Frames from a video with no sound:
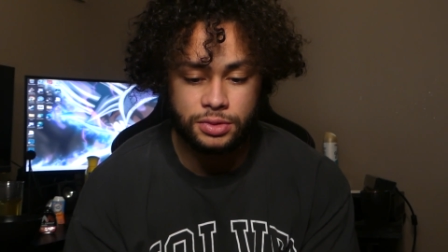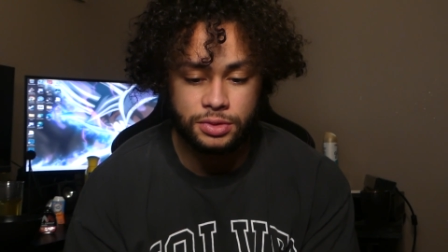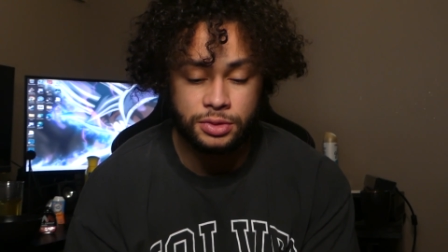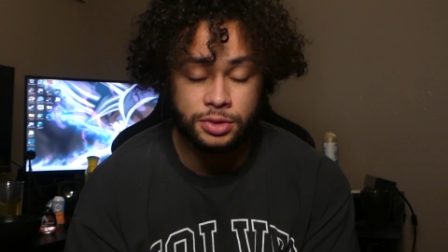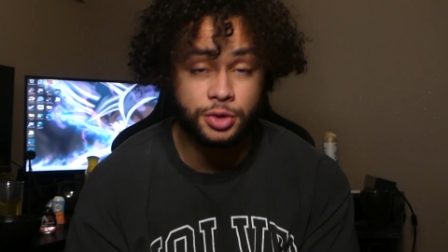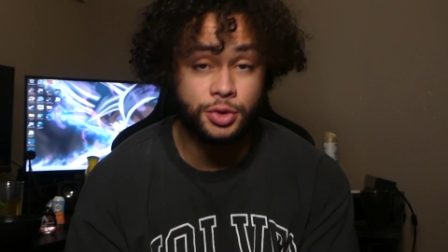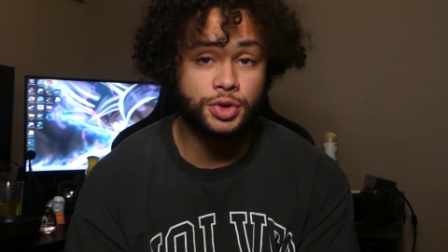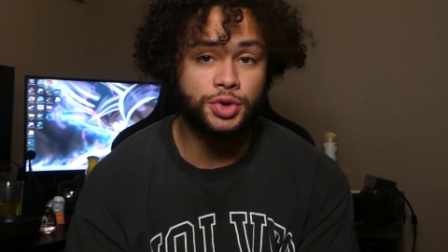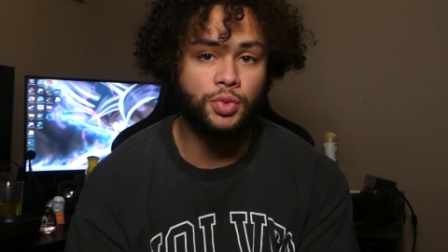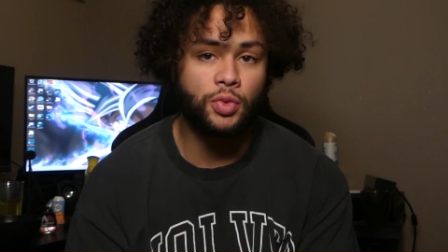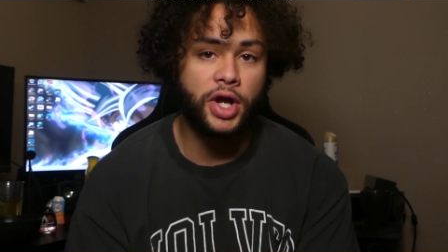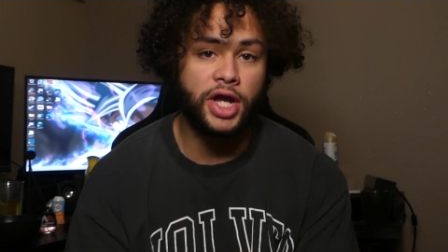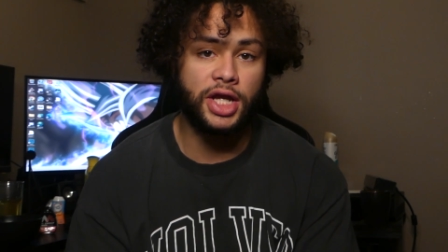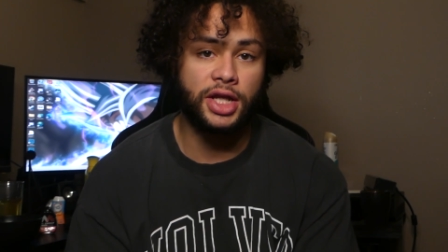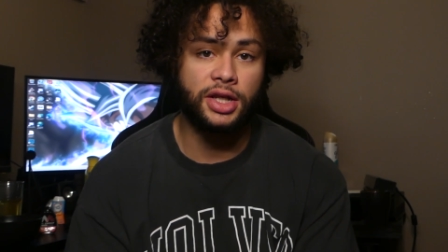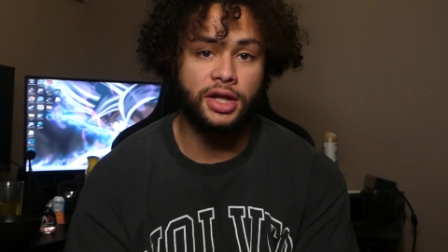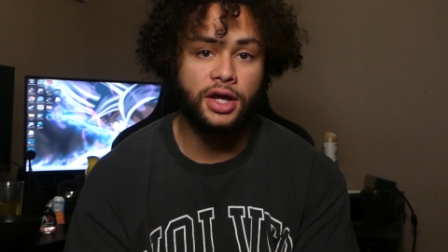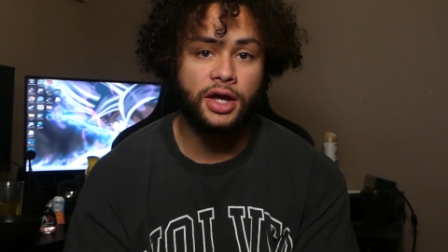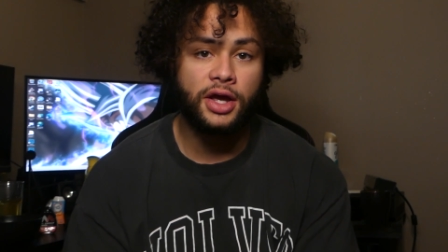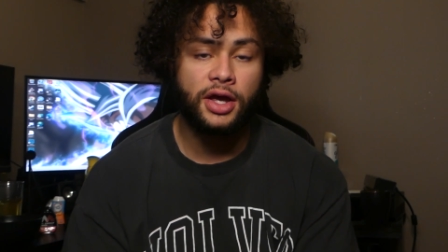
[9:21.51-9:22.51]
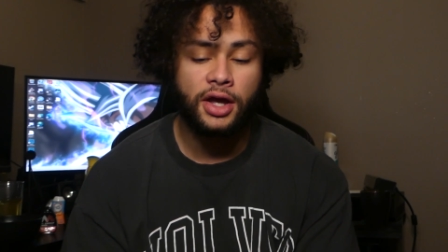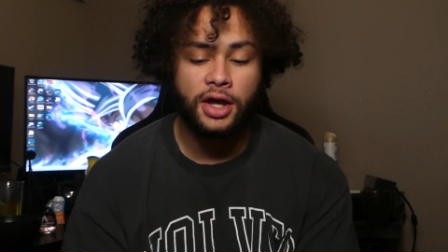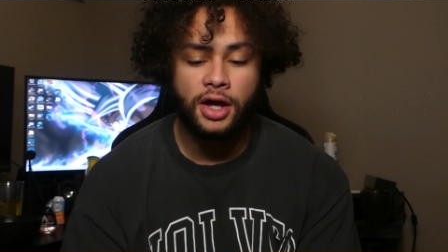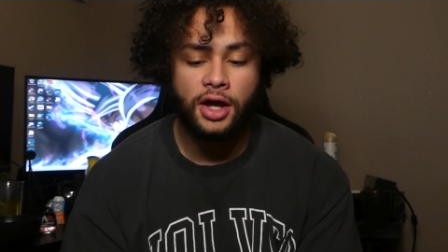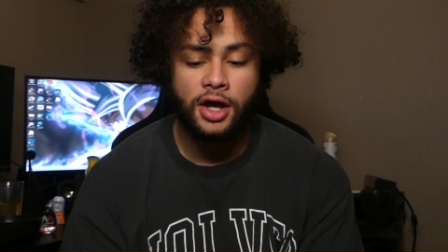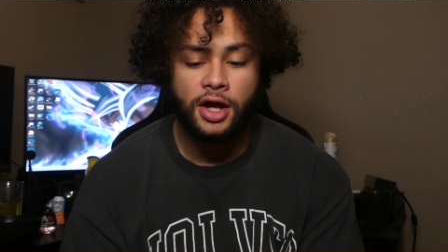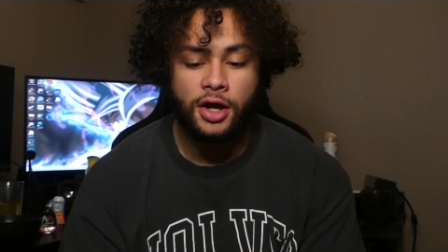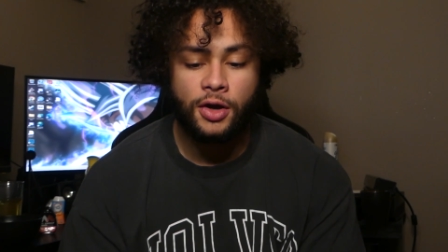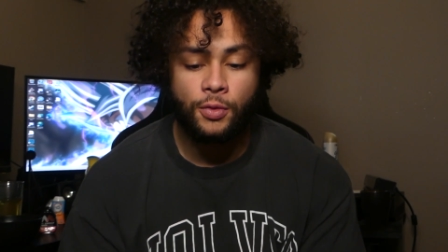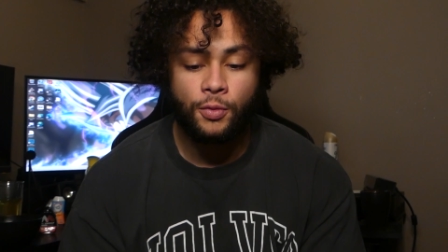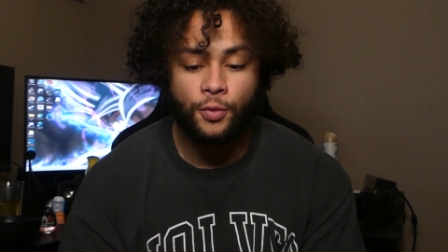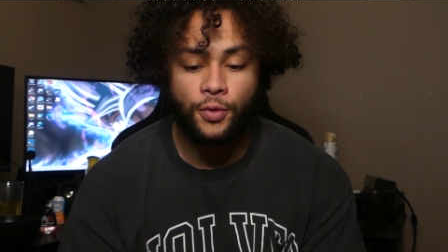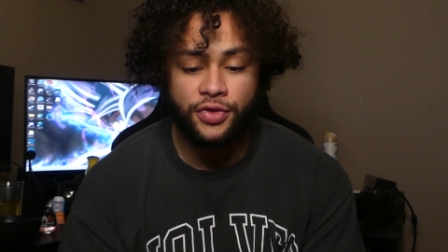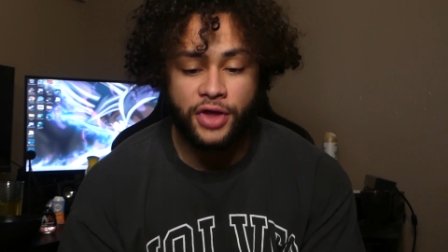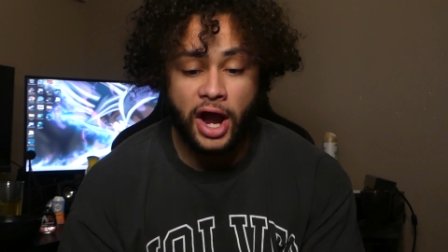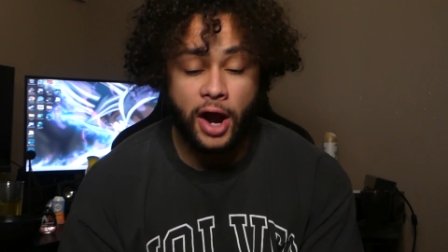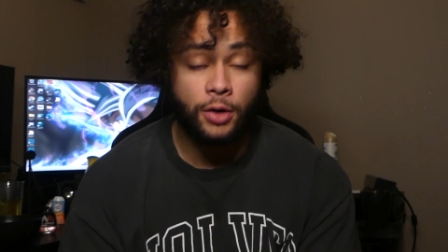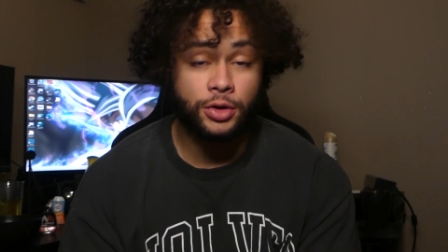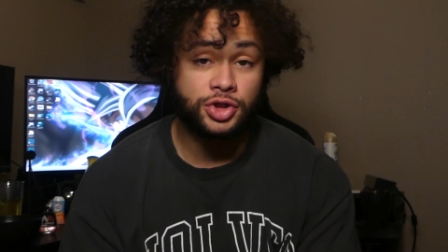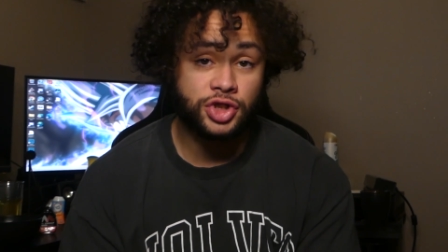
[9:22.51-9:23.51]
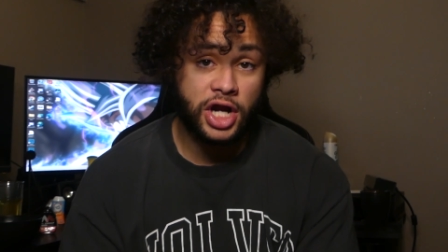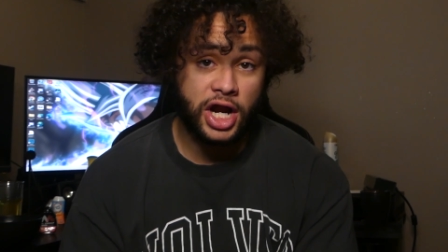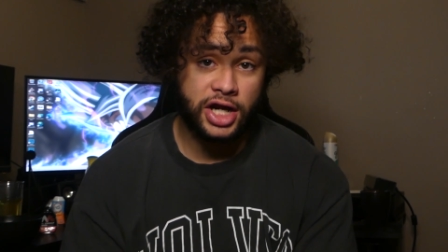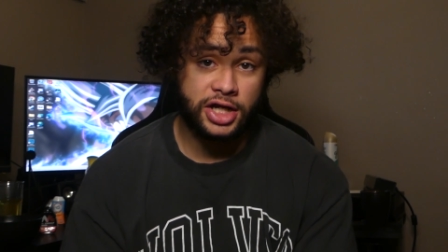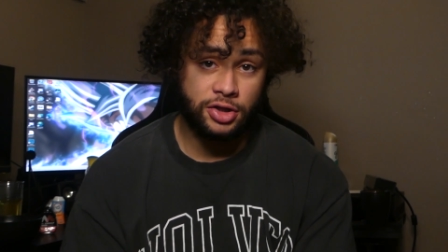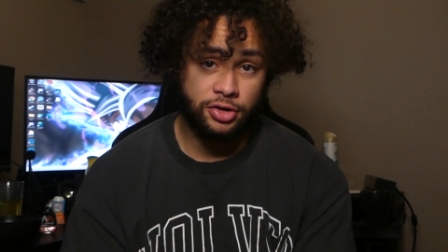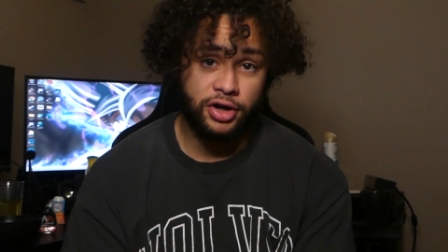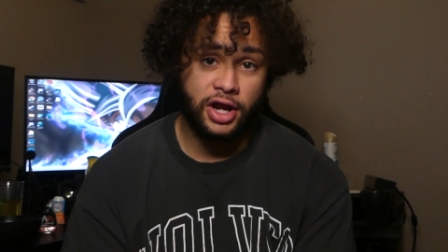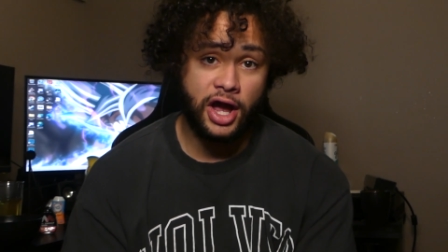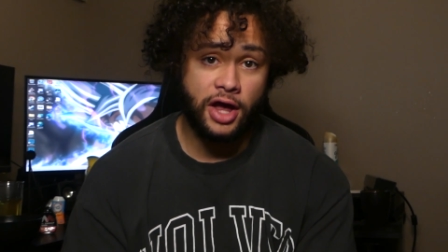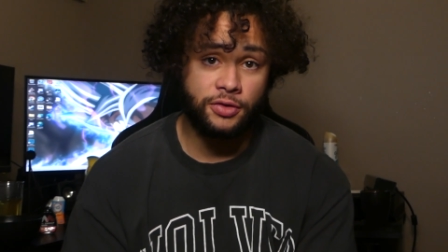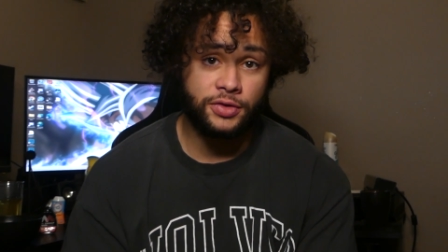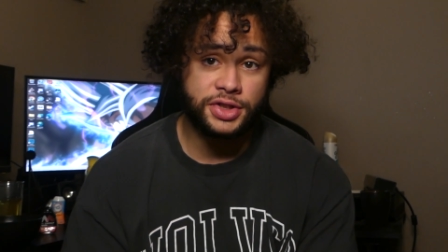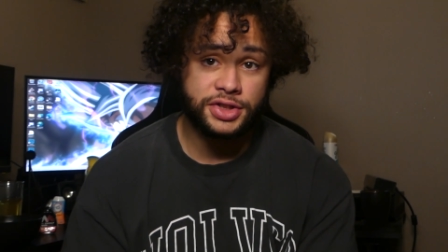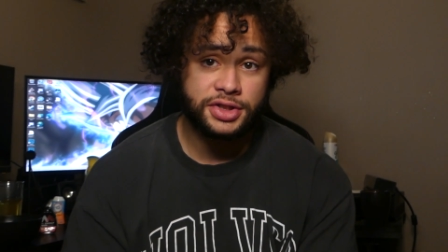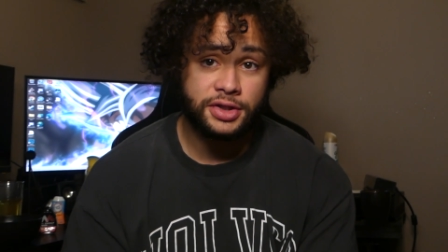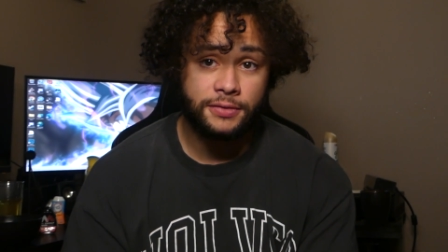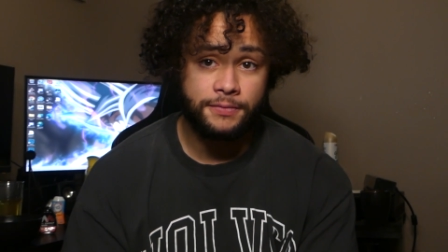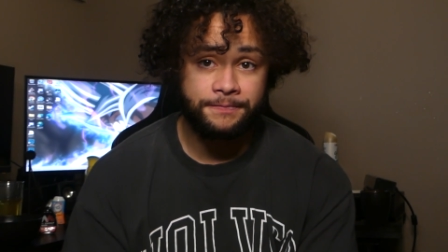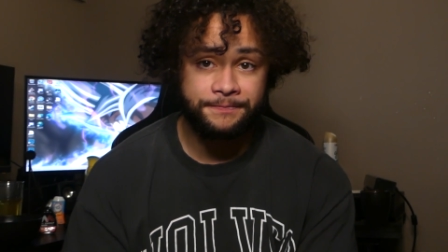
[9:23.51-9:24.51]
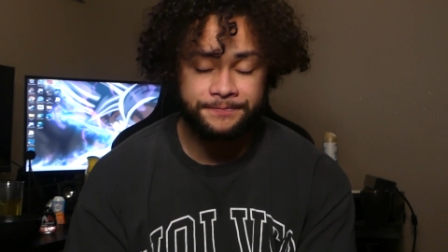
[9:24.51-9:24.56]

lose weight without tracking your calories.